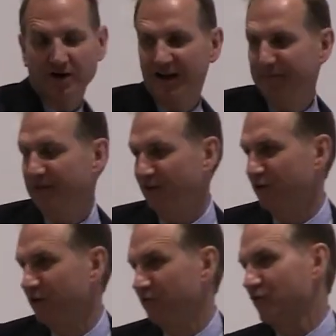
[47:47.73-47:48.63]
I've been
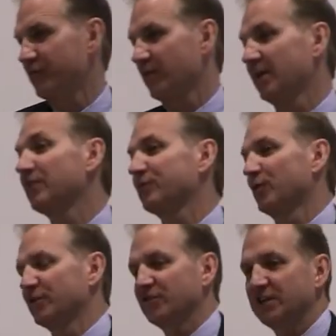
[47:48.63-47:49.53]
encouraged over the last
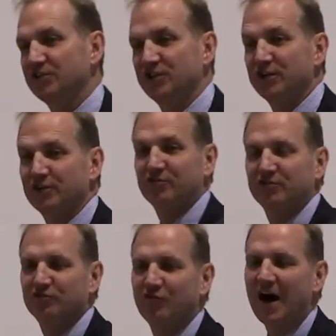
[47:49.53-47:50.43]
14 years
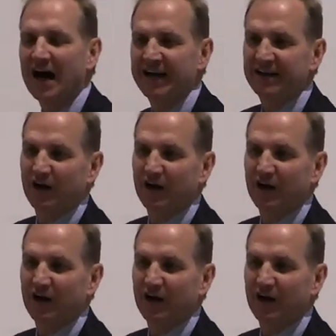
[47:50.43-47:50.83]
to find